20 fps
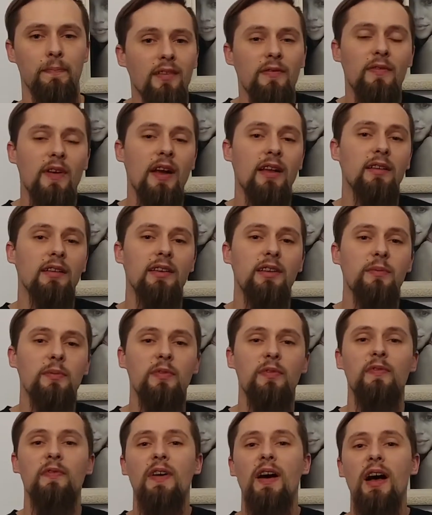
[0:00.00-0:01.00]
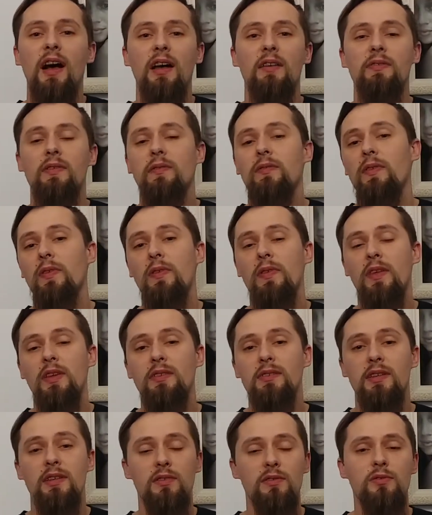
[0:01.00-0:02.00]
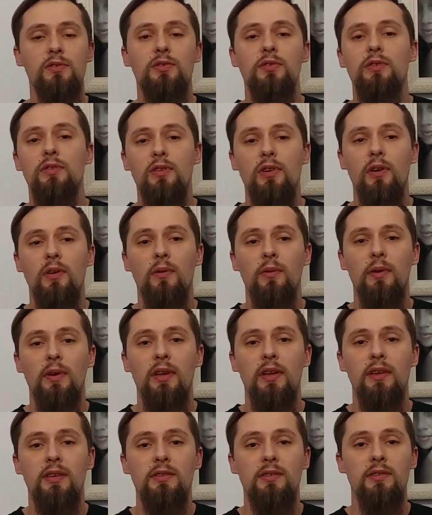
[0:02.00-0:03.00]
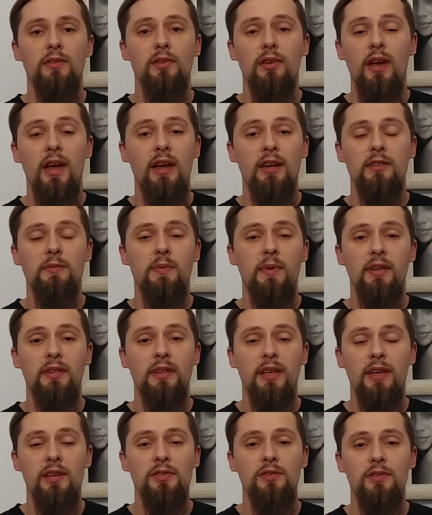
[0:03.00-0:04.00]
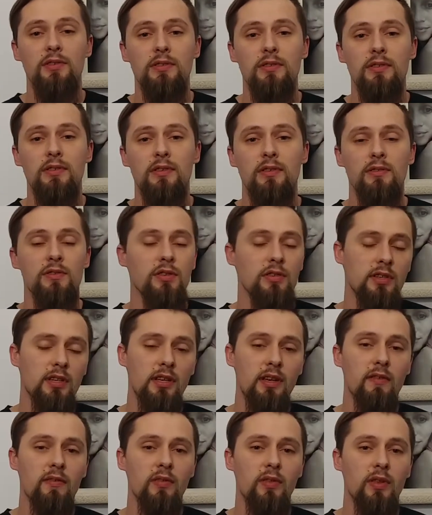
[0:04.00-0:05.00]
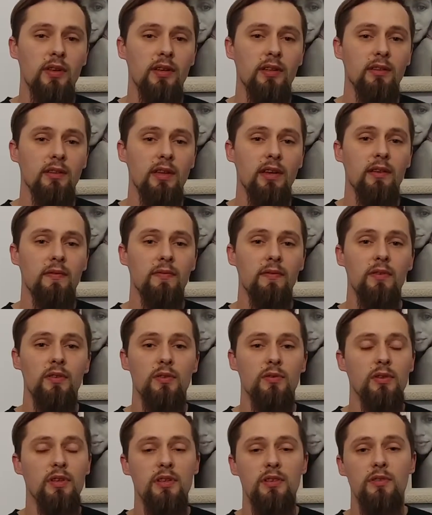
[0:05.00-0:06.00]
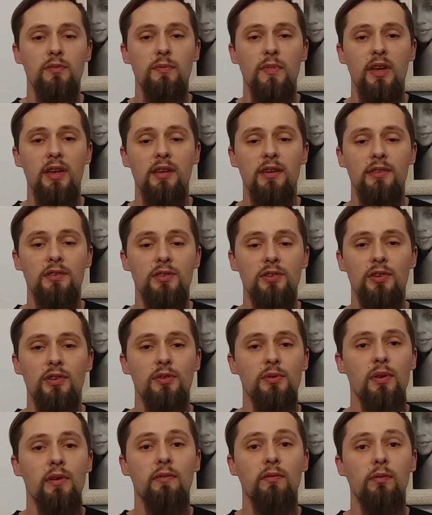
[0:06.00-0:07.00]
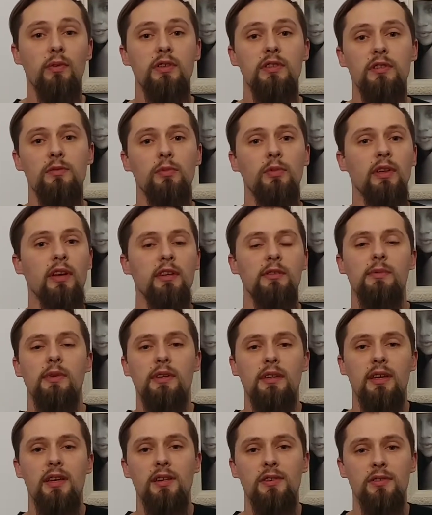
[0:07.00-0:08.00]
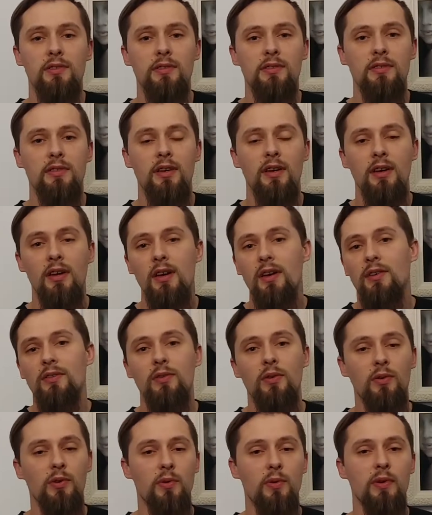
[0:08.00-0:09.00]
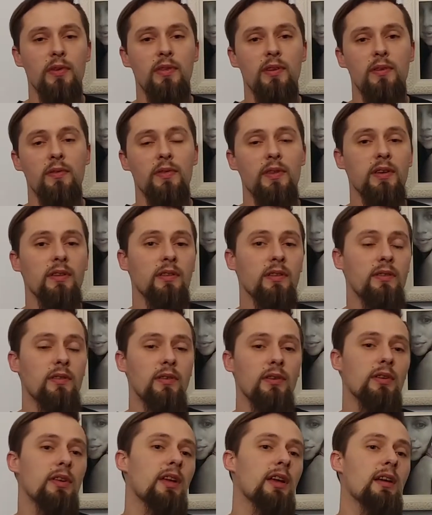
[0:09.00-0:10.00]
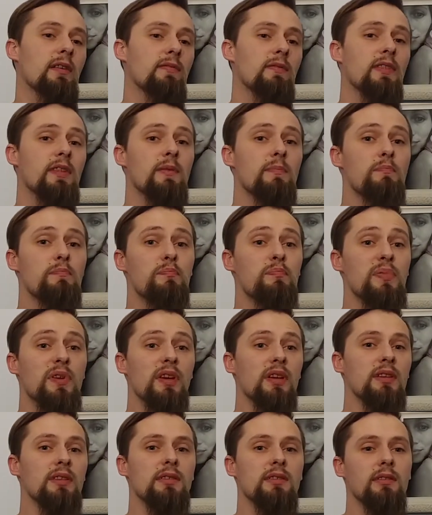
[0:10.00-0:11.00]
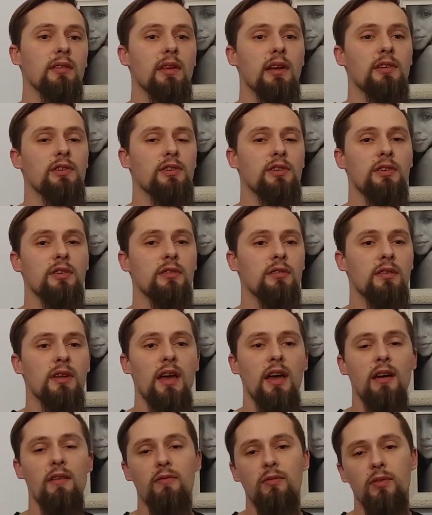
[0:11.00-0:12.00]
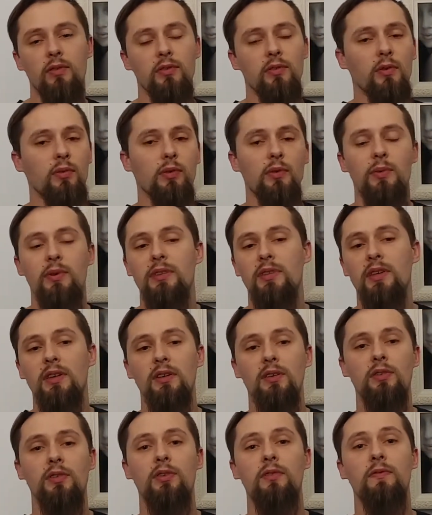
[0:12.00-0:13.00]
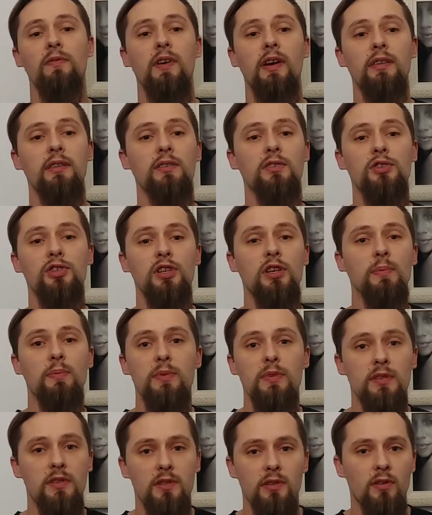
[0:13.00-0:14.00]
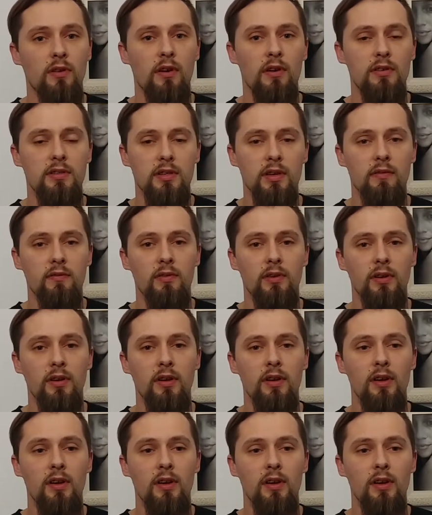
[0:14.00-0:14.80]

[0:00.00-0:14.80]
Finally, number 5 of the things that you should know is your expectations. Just like everything in life, you need to make sure you have reasonable expectations. Don't go in there thinking that they're going to have the biggest selection ever. Don't go in thinking you're going to find the cheapest cigars ever.